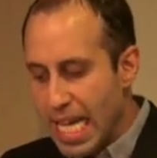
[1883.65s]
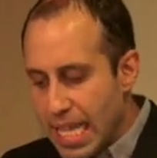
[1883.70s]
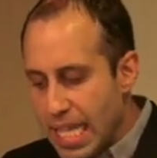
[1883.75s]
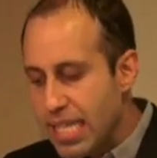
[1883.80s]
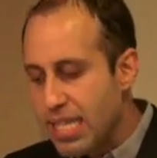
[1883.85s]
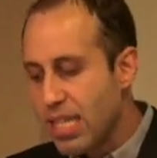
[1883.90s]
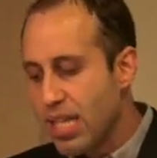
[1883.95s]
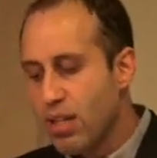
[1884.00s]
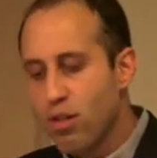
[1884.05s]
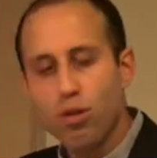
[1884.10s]

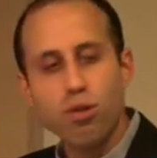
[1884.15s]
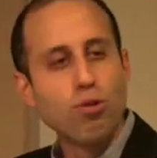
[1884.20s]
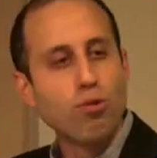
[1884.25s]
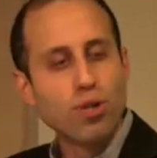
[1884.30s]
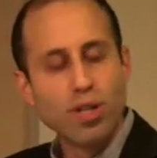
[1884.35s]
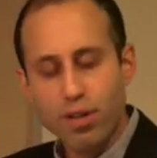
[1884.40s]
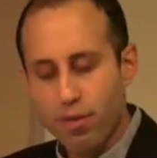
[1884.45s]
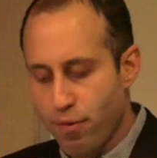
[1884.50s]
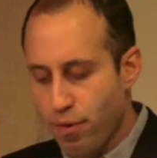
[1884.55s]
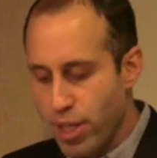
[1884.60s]
This
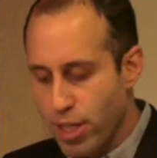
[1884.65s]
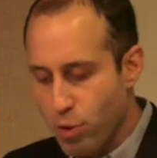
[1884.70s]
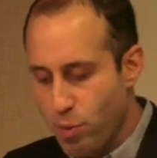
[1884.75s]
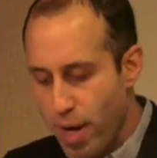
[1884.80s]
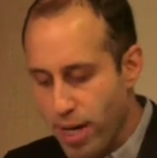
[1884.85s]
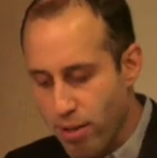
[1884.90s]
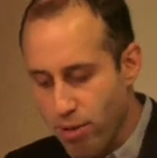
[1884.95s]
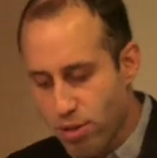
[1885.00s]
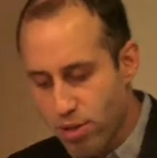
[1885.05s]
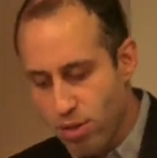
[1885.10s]
included French
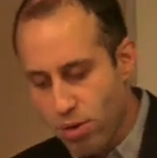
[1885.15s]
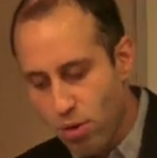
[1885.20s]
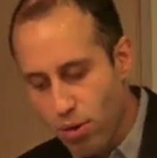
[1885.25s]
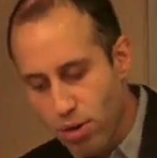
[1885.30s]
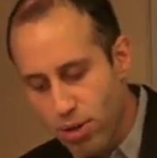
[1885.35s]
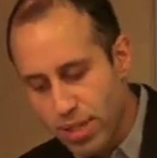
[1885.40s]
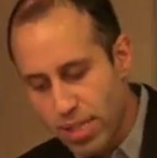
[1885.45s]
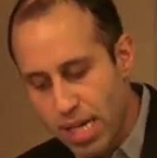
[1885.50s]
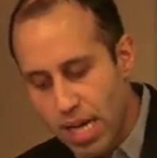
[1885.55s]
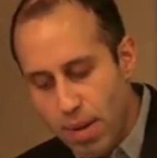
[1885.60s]
record
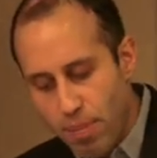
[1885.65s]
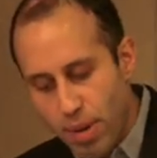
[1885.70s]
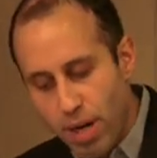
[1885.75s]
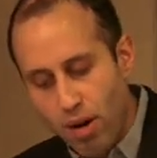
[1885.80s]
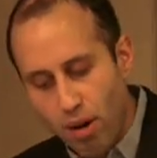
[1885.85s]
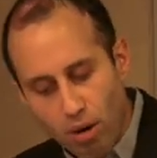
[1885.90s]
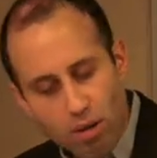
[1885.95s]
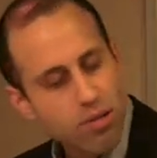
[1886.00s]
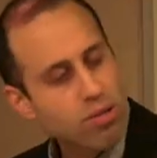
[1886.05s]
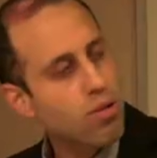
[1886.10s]
stores,
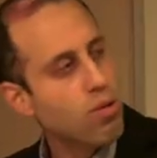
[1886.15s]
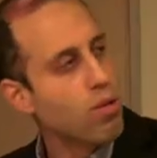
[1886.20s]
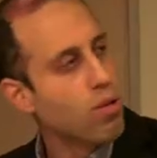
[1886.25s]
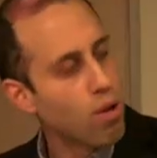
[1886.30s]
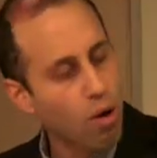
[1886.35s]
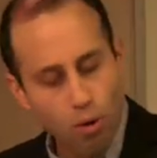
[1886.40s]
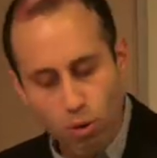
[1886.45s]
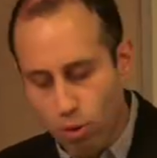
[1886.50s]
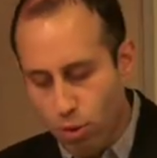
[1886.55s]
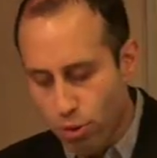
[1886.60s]
but also
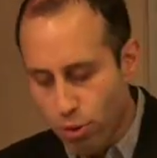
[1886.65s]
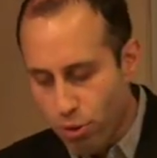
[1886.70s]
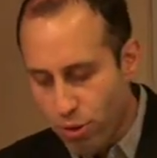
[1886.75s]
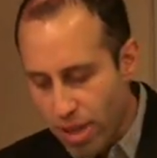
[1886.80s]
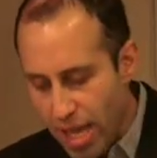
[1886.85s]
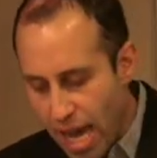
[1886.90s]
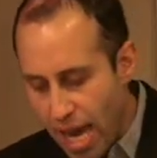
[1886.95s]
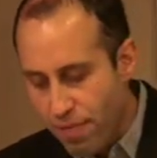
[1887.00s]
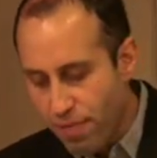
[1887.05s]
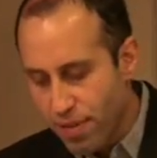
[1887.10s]
local
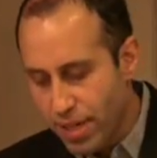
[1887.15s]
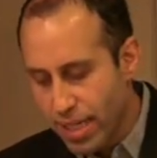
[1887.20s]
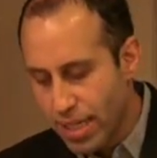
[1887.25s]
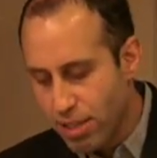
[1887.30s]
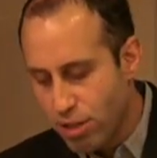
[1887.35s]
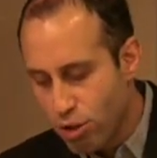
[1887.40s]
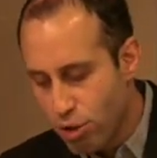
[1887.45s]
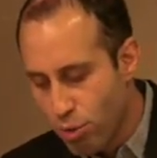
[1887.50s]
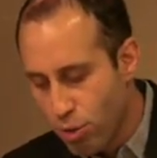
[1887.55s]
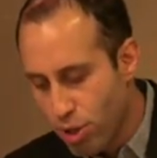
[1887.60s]
North
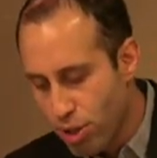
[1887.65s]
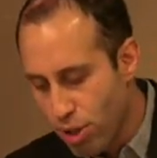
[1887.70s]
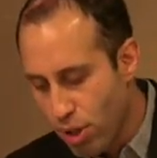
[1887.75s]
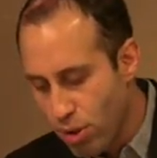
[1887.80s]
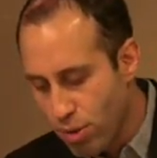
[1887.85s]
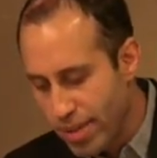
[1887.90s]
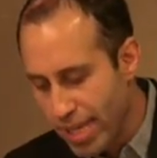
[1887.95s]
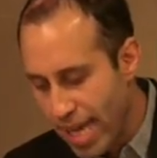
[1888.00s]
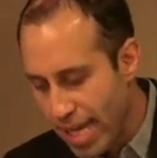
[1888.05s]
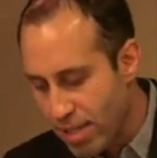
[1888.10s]
African
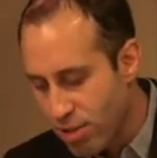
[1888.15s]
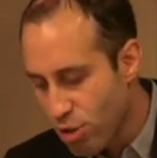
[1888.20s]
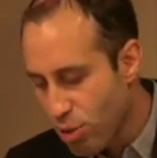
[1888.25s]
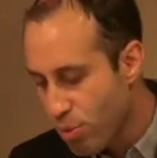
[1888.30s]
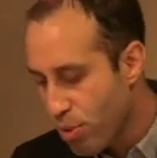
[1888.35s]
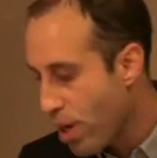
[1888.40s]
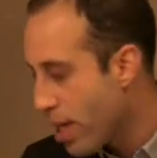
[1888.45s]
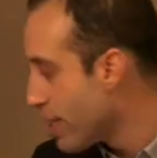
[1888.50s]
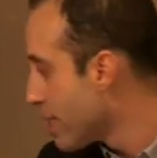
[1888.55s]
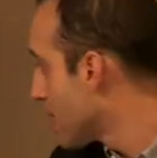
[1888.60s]
Jewish-owned
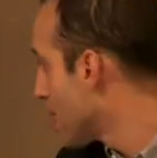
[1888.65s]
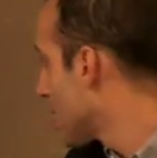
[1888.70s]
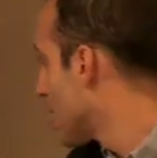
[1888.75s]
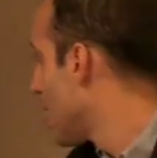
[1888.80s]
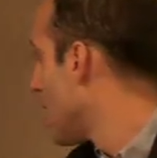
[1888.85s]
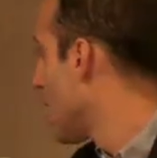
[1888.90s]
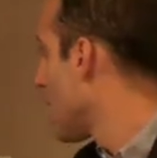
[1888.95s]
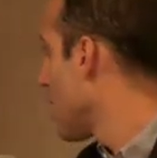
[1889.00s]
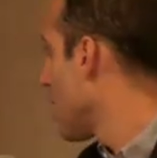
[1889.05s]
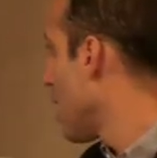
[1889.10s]
enterprises
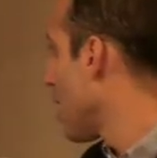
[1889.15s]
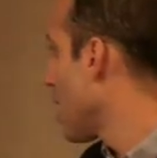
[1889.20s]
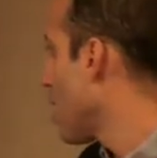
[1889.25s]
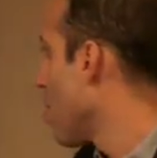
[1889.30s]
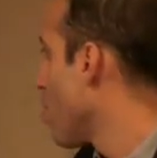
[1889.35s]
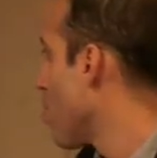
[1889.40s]
like